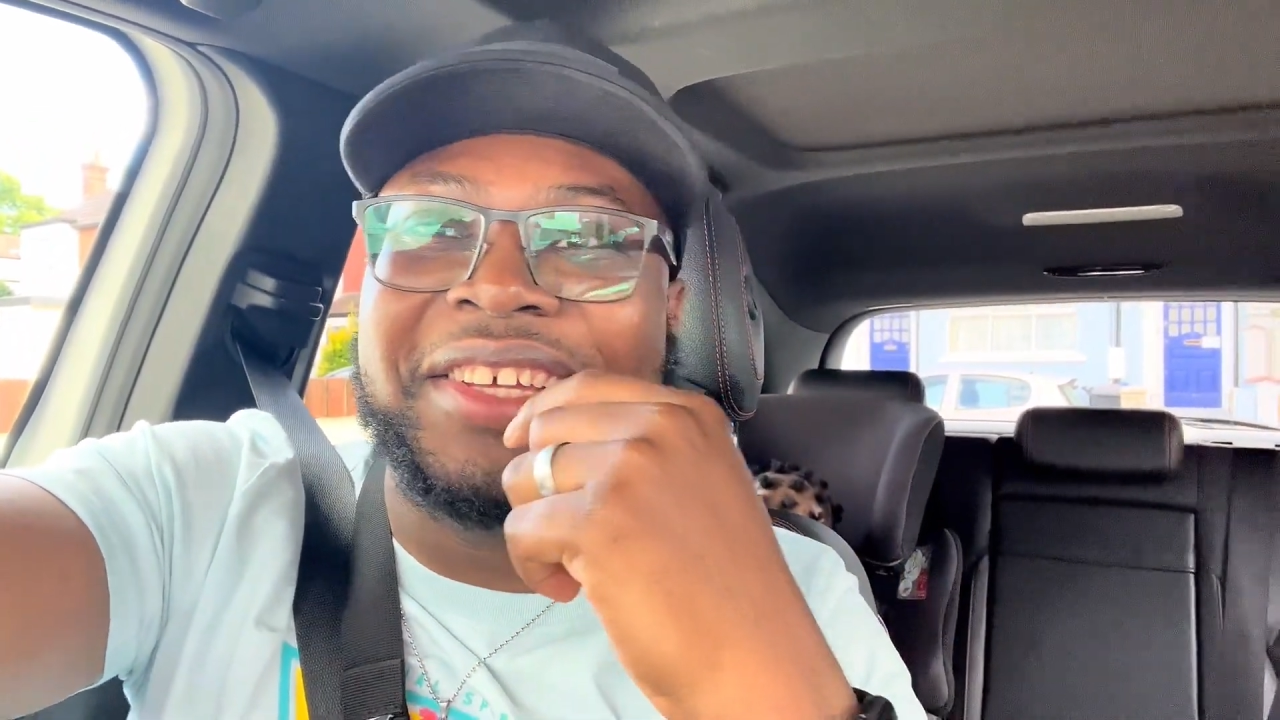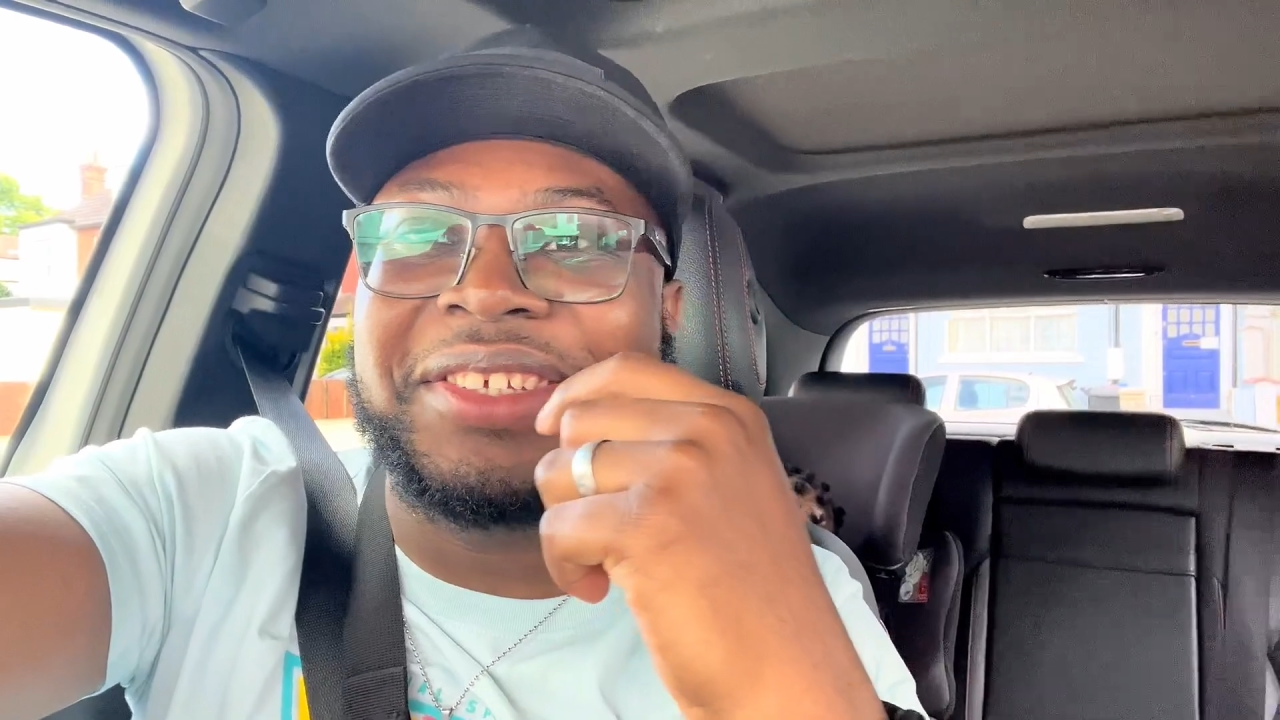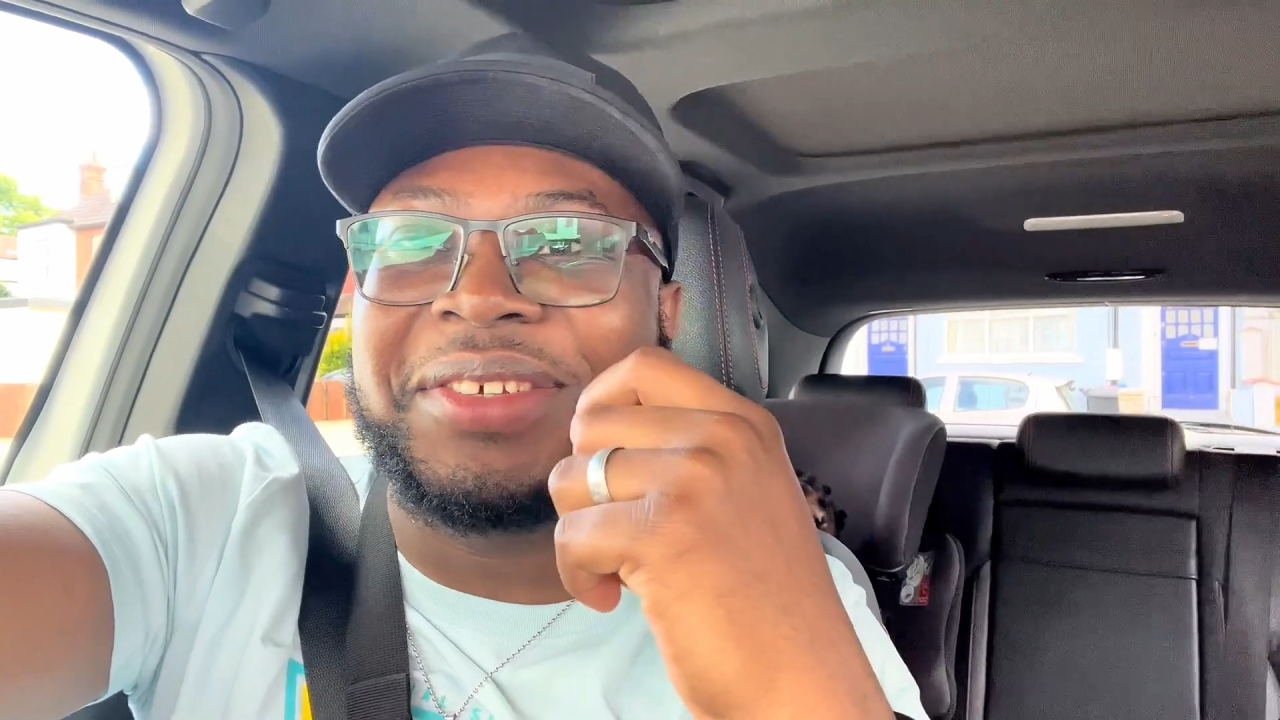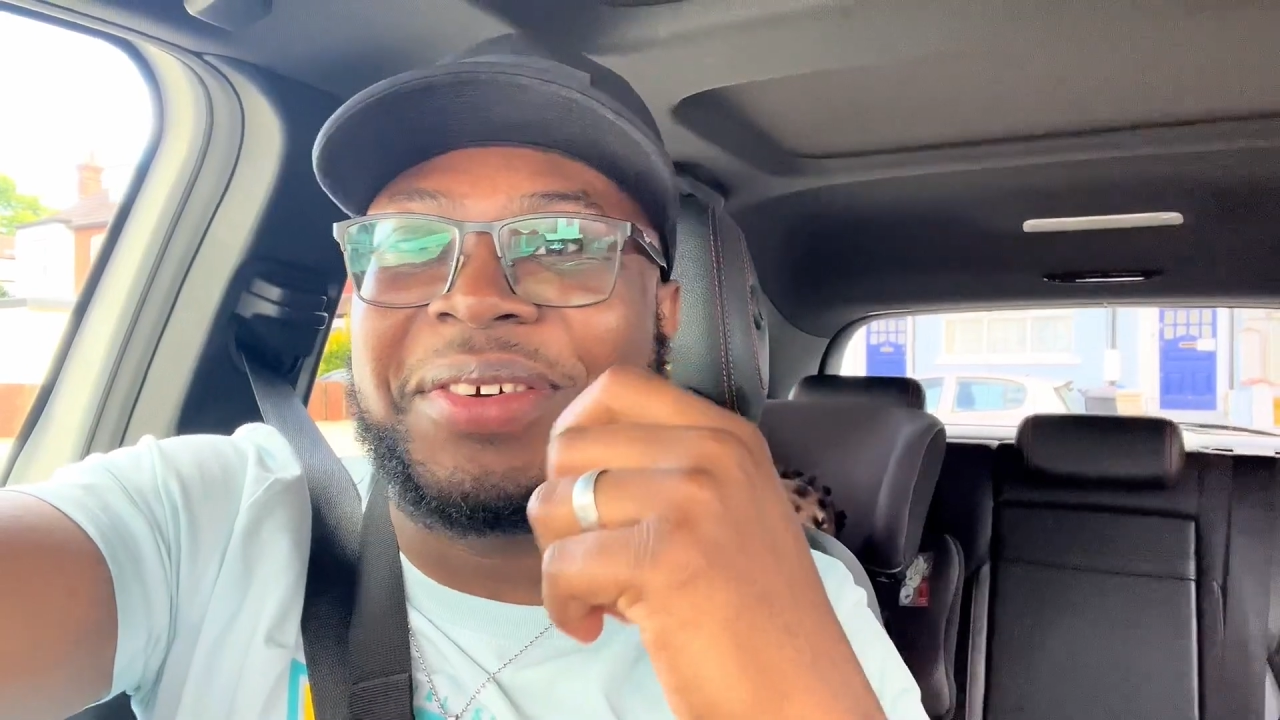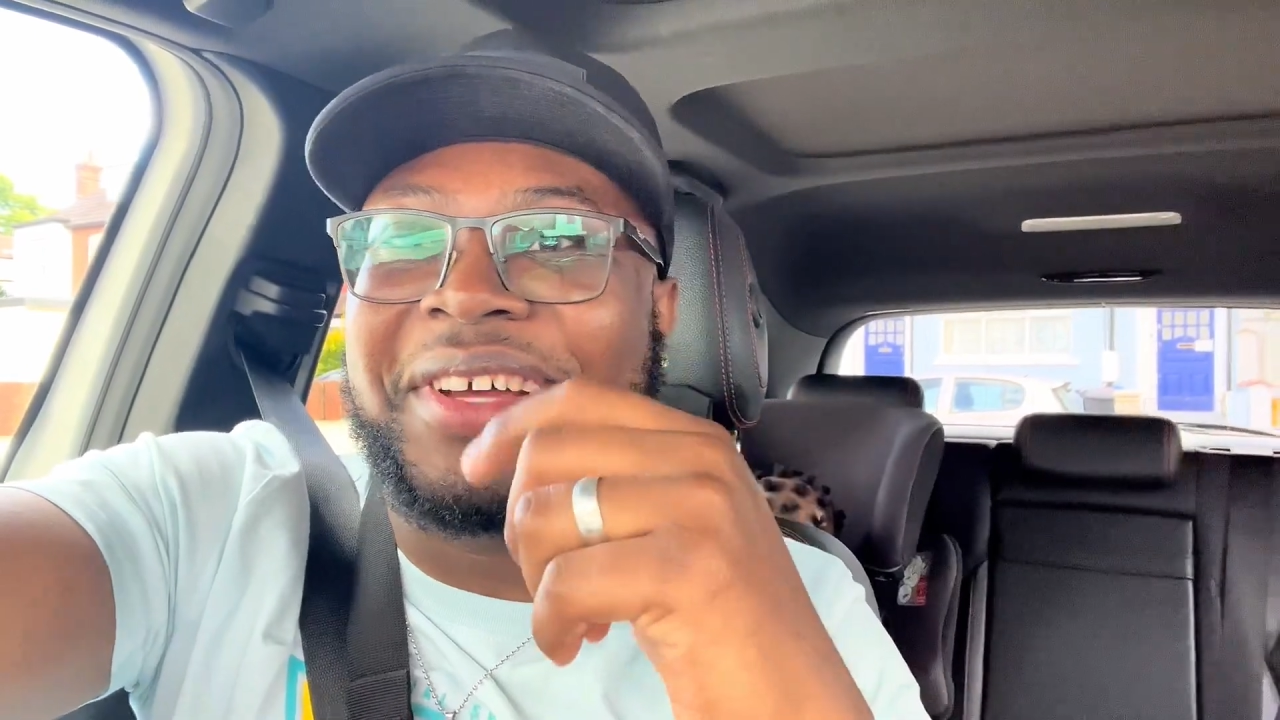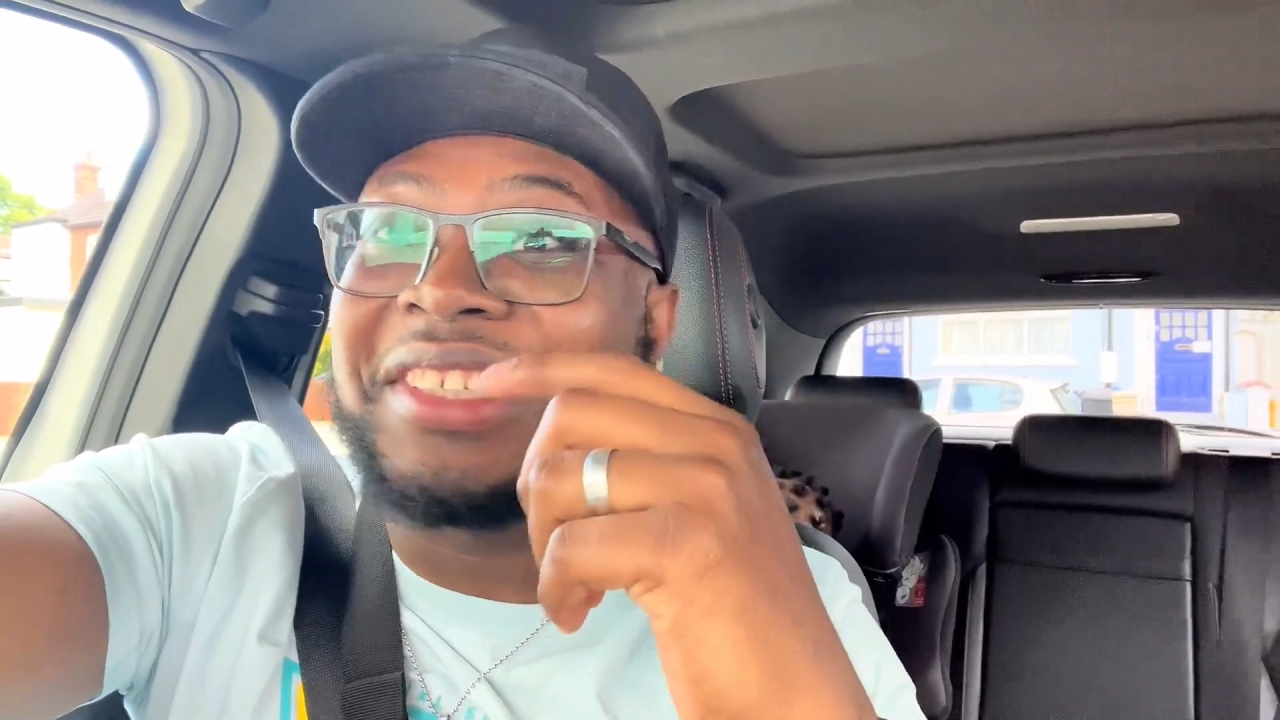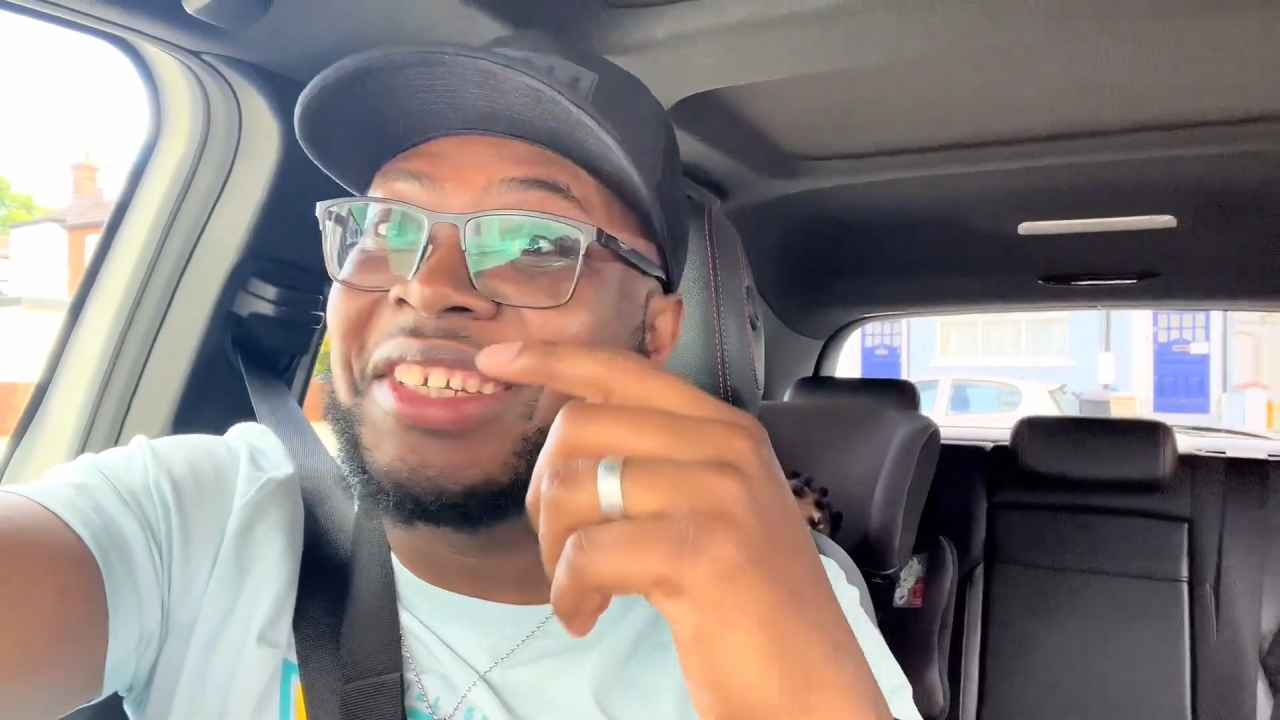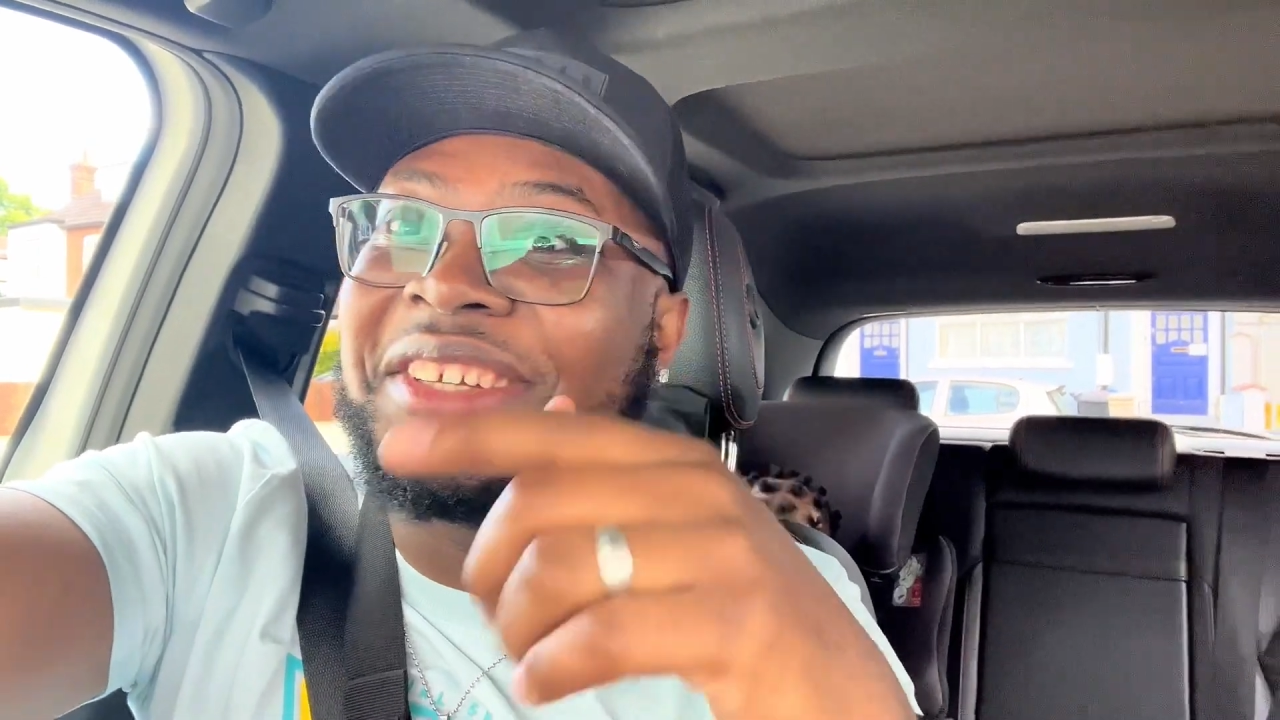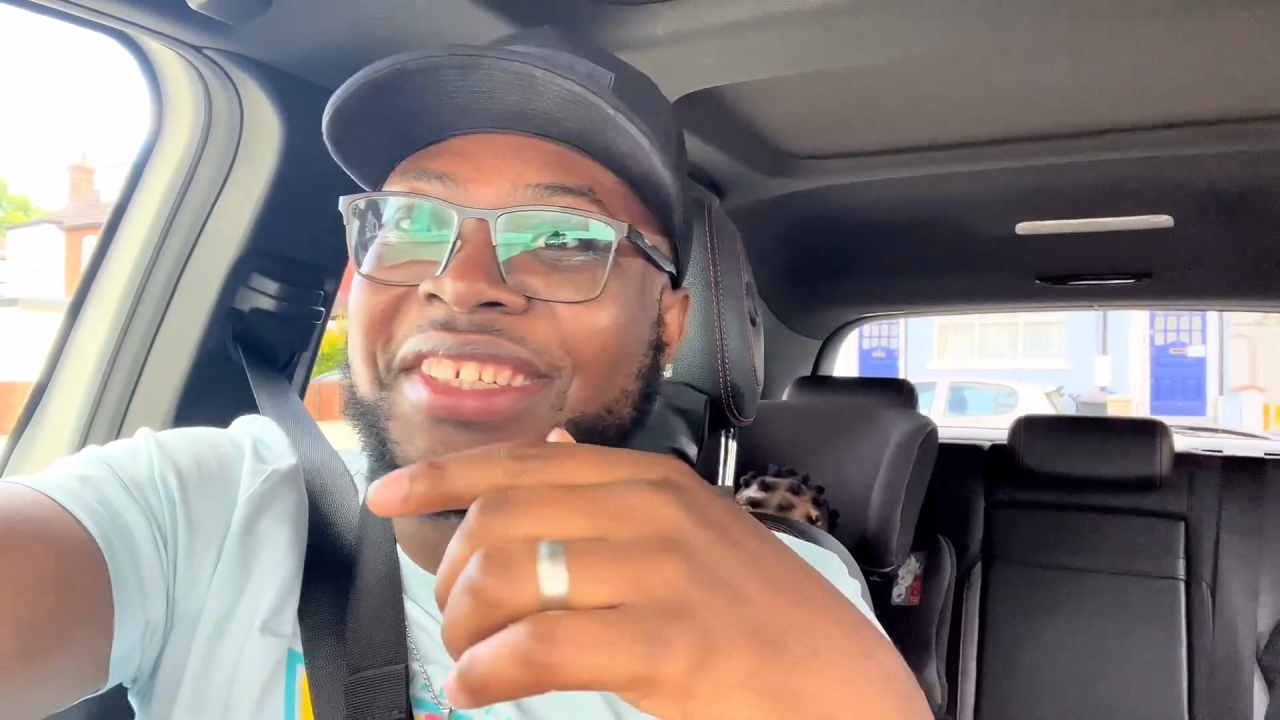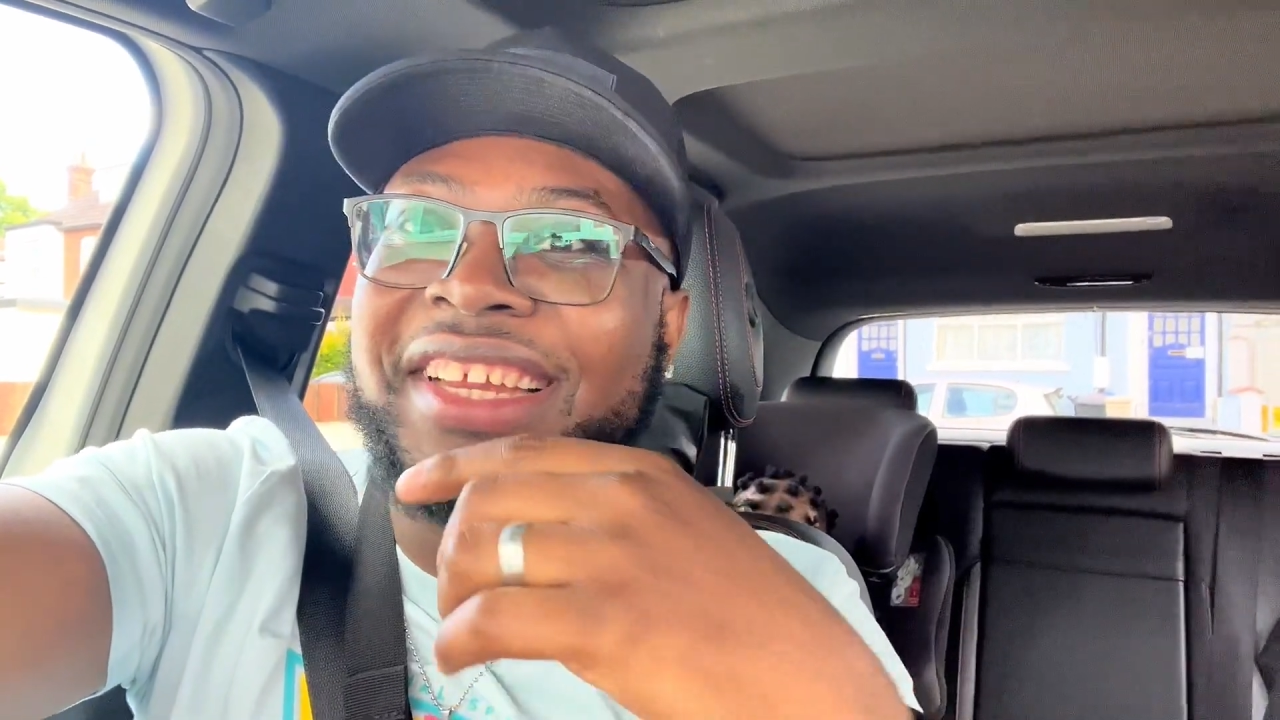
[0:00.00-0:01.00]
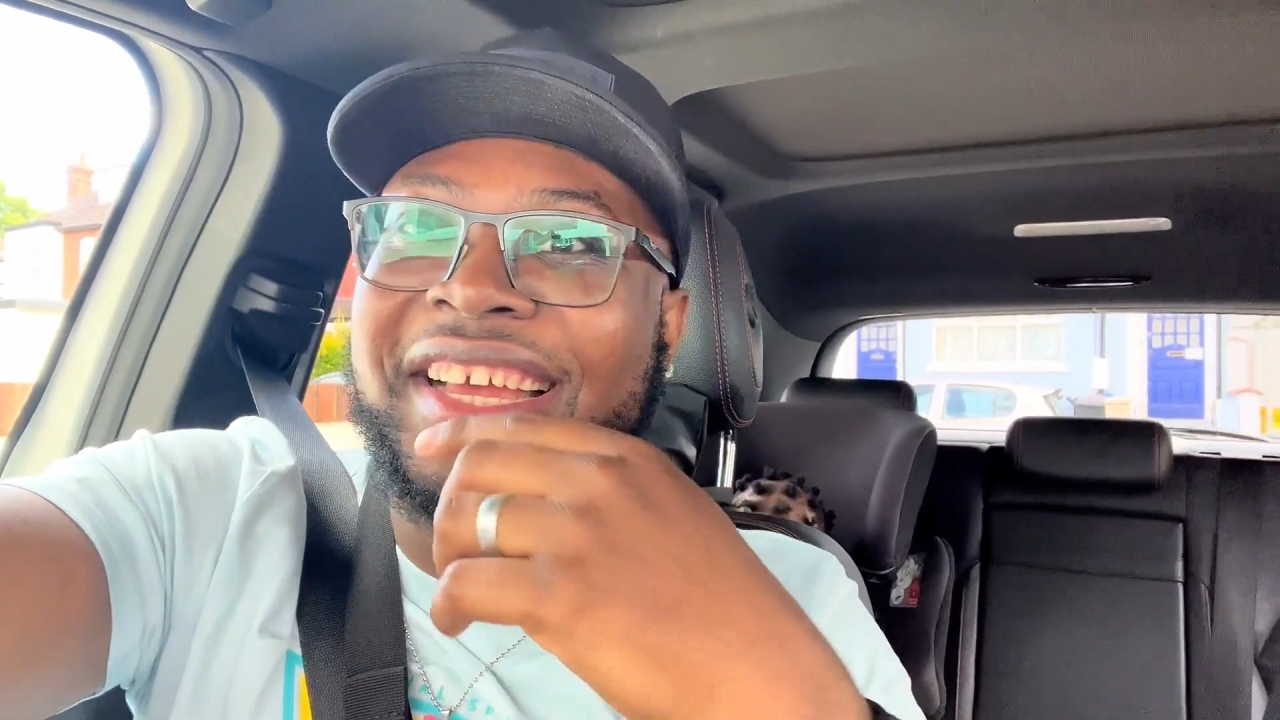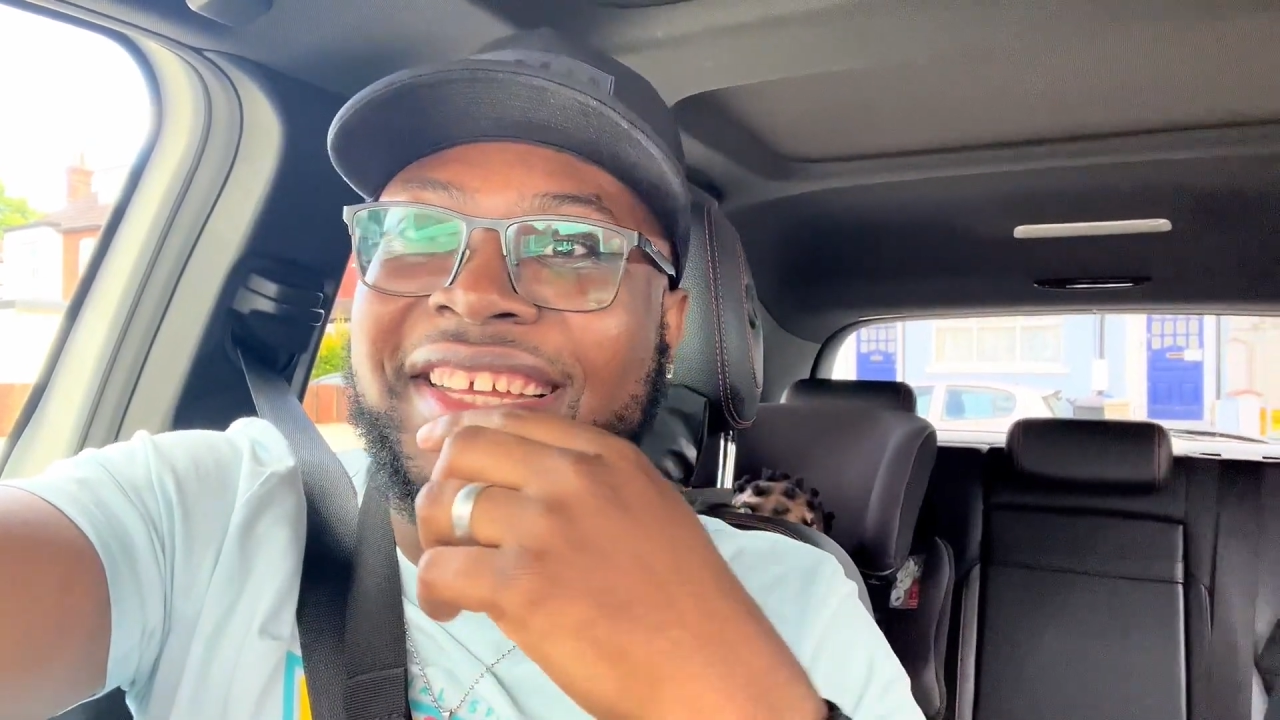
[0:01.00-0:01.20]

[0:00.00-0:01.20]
So, and she doesn't